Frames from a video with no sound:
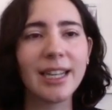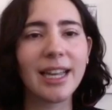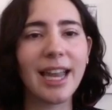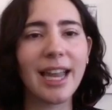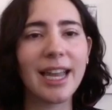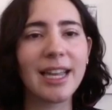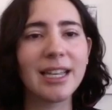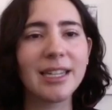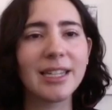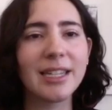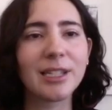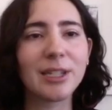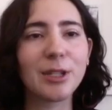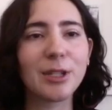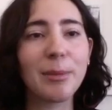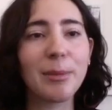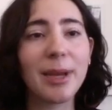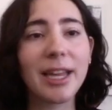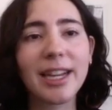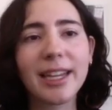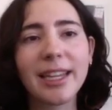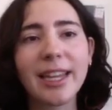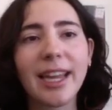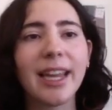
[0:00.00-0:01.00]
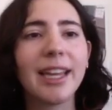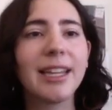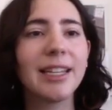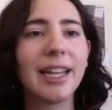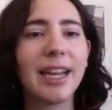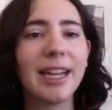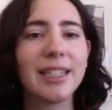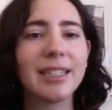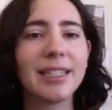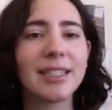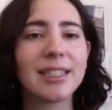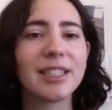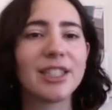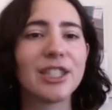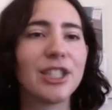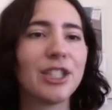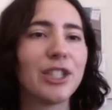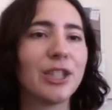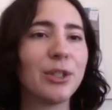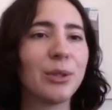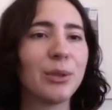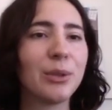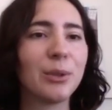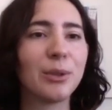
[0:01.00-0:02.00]
and Medicaid lens
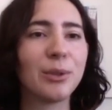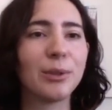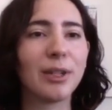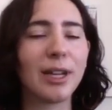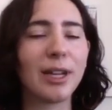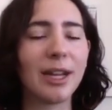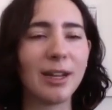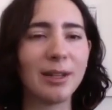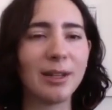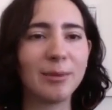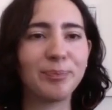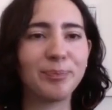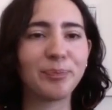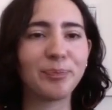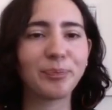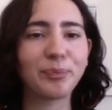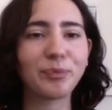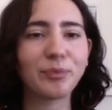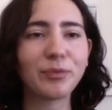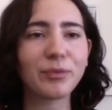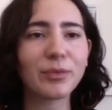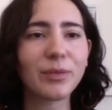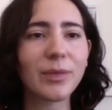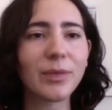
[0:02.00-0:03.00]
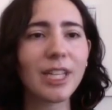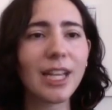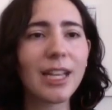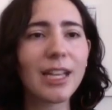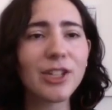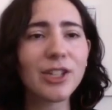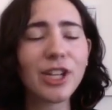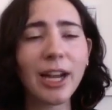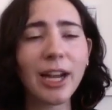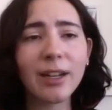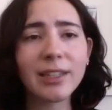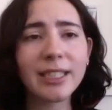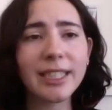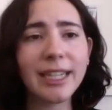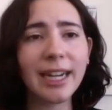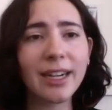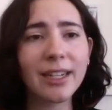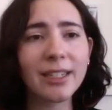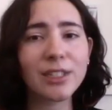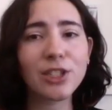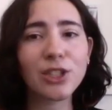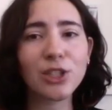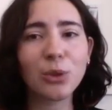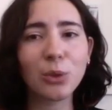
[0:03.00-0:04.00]
to childcare
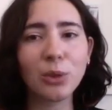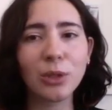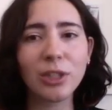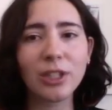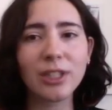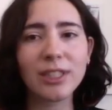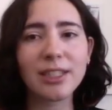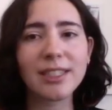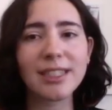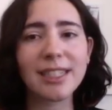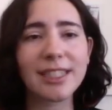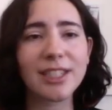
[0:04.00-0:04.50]
in schools.